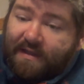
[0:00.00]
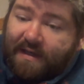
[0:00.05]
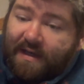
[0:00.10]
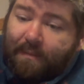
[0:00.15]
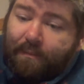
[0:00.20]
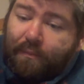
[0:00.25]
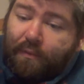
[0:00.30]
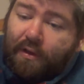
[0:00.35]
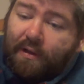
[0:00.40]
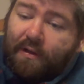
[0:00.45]

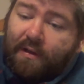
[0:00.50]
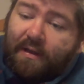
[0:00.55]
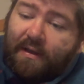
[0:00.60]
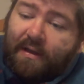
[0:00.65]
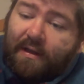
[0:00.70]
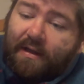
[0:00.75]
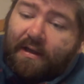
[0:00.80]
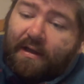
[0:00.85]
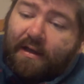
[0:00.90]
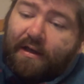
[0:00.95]
camera,
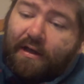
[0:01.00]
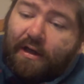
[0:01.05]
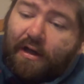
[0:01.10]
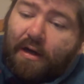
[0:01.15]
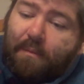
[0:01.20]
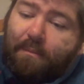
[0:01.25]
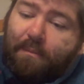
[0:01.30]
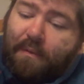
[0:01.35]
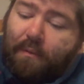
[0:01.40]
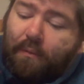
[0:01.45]
and the
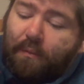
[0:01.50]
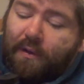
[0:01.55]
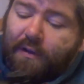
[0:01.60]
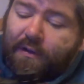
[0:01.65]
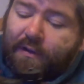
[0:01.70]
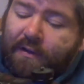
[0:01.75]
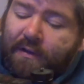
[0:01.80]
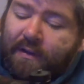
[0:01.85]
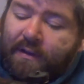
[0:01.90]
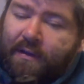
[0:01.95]
upper
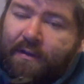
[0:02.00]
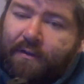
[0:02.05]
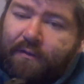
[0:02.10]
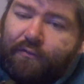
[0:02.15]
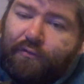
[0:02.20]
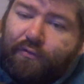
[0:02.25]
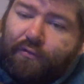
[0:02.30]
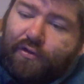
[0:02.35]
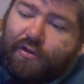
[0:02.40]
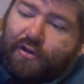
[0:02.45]
one
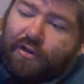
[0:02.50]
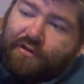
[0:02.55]
you